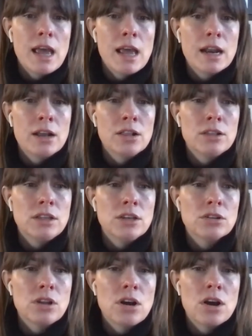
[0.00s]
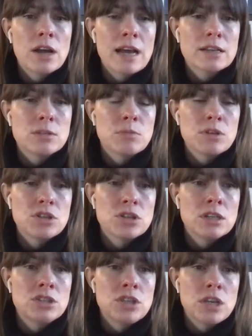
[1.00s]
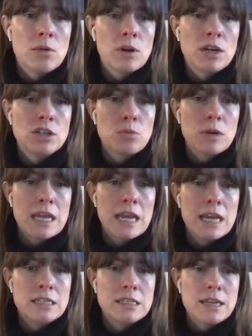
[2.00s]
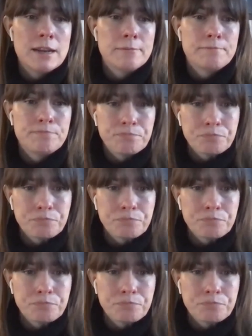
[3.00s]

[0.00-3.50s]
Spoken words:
in a year-long exhibition, January 2018.